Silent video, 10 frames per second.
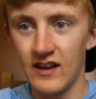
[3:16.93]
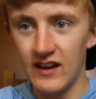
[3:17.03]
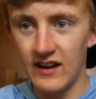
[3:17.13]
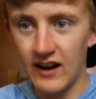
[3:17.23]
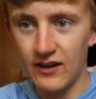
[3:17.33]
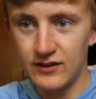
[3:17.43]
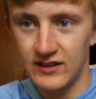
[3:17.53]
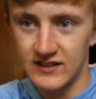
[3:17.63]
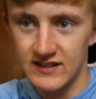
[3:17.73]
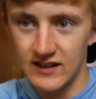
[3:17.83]
and now you
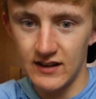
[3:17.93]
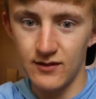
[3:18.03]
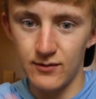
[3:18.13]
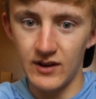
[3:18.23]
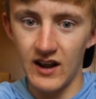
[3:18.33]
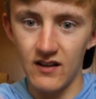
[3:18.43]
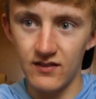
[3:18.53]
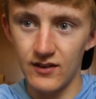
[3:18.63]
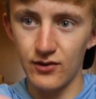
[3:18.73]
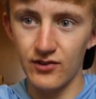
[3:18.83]
can see we
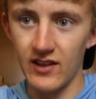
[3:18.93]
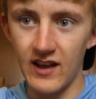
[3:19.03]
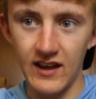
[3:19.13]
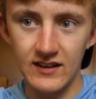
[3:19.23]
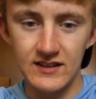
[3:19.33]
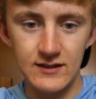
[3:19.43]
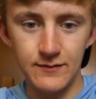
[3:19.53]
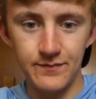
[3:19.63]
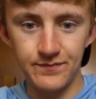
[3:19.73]
have those legs.